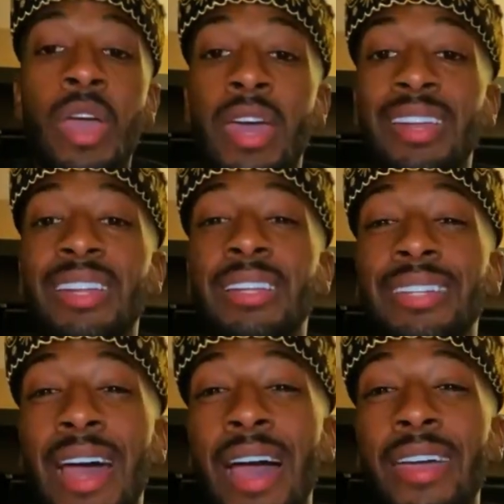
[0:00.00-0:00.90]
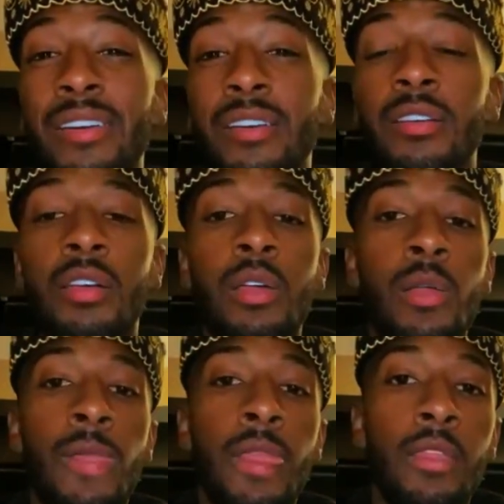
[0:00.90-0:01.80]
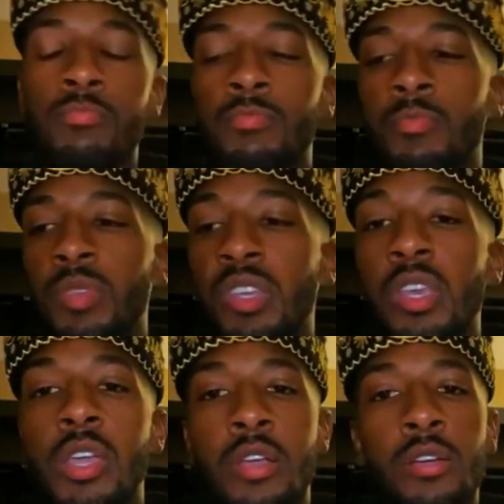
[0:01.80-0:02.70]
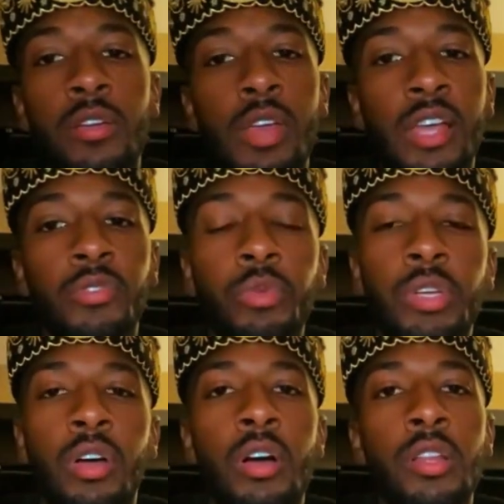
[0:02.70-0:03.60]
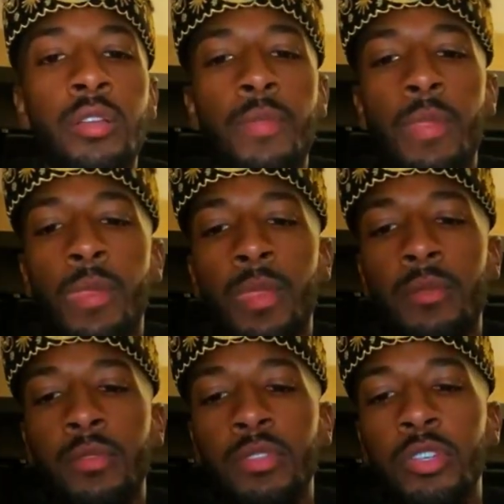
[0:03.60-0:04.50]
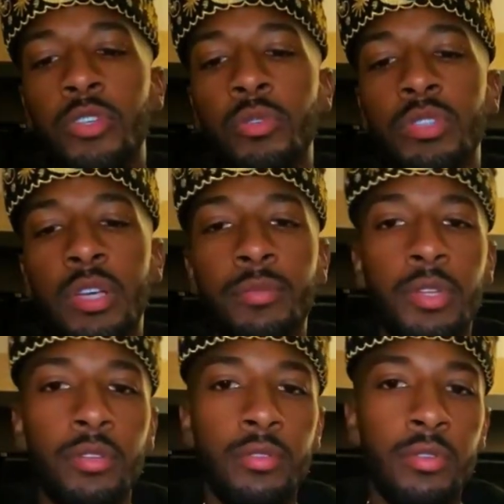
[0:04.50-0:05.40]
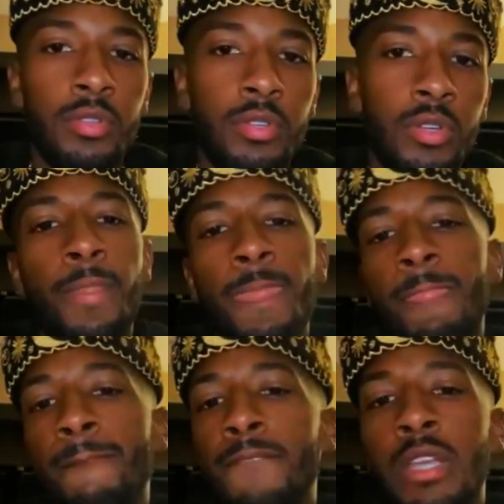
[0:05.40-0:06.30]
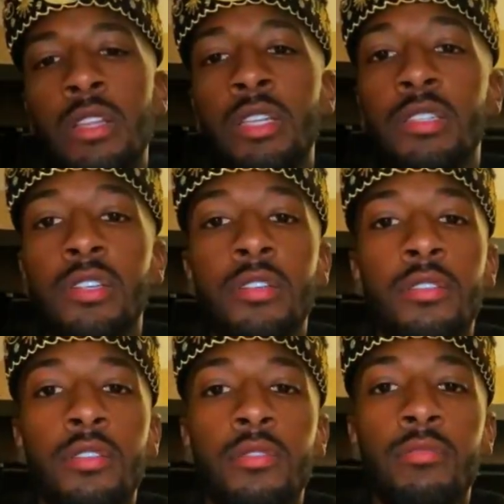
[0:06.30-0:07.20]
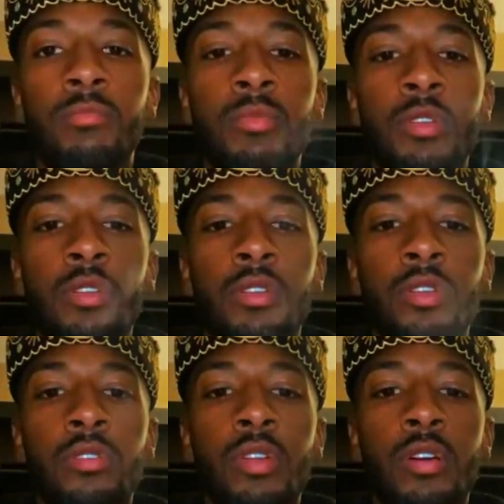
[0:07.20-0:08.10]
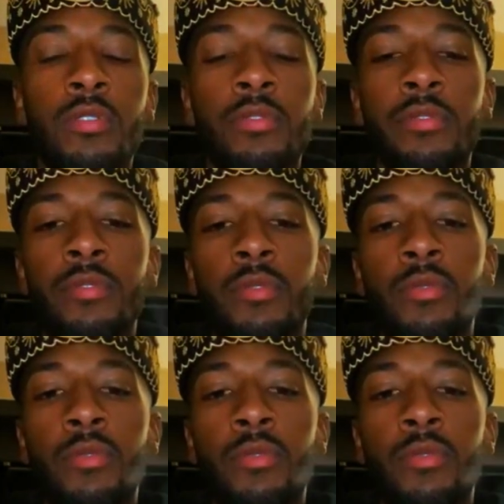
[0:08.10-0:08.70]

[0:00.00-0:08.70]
You had an entire year, as we call it, to do something. And listen, you know,